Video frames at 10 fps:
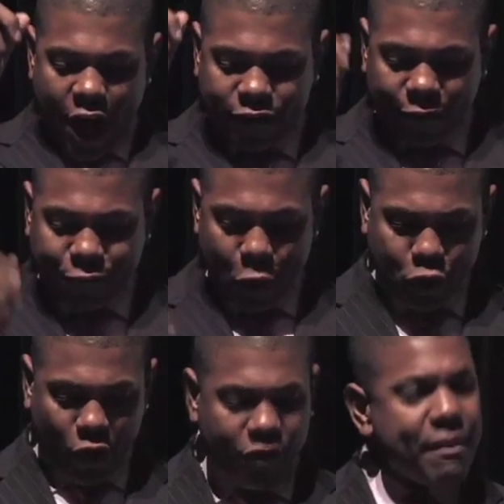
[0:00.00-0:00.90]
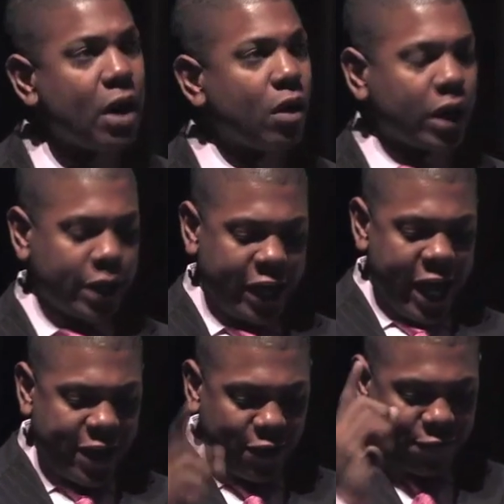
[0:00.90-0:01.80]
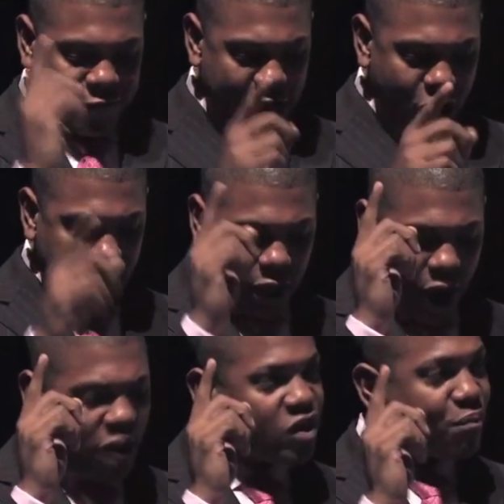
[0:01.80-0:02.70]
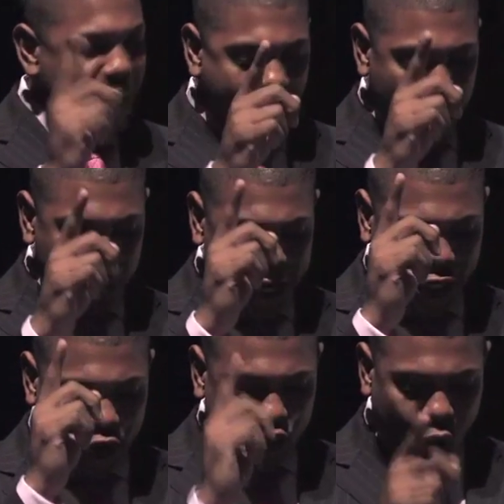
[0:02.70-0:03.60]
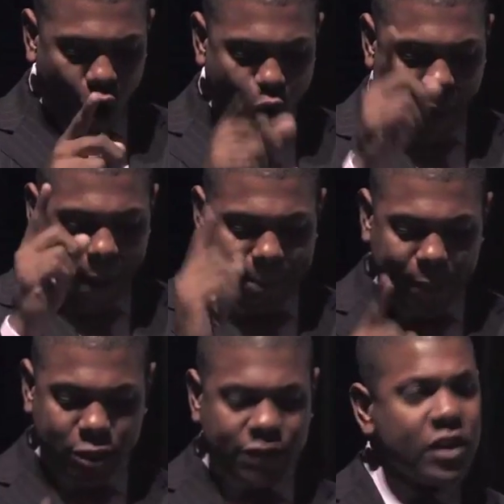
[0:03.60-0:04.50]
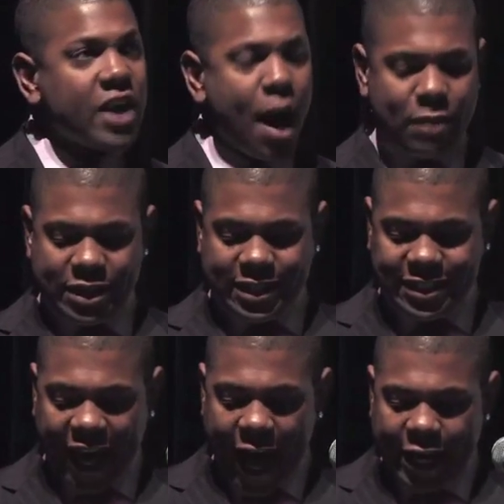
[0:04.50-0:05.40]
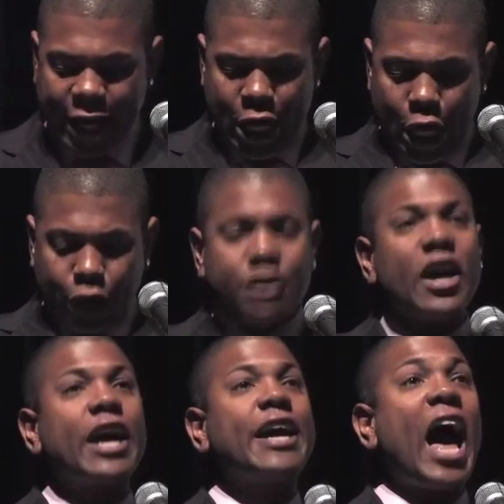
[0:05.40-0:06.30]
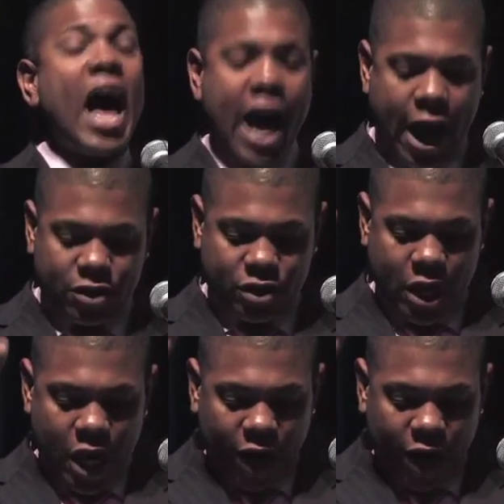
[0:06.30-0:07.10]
of the future of America and the fear of the loss of power and control by members of the dominant society under the guise